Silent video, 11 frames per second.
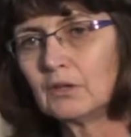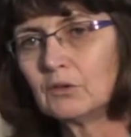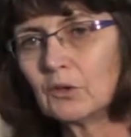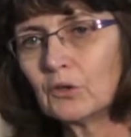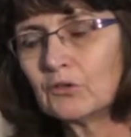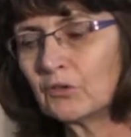
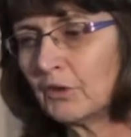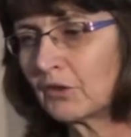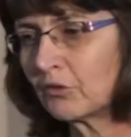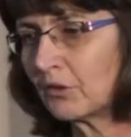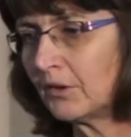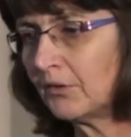
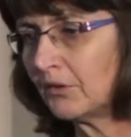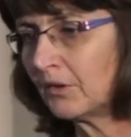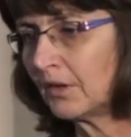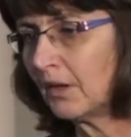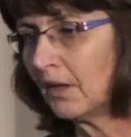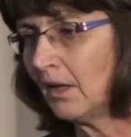
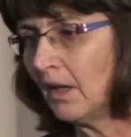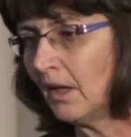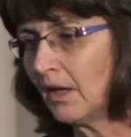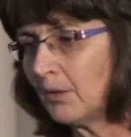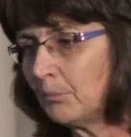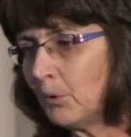neuroteratogenicity,
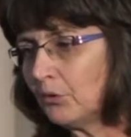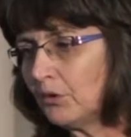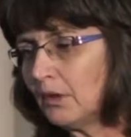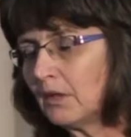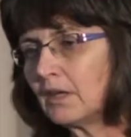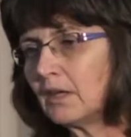and
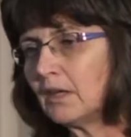importantly,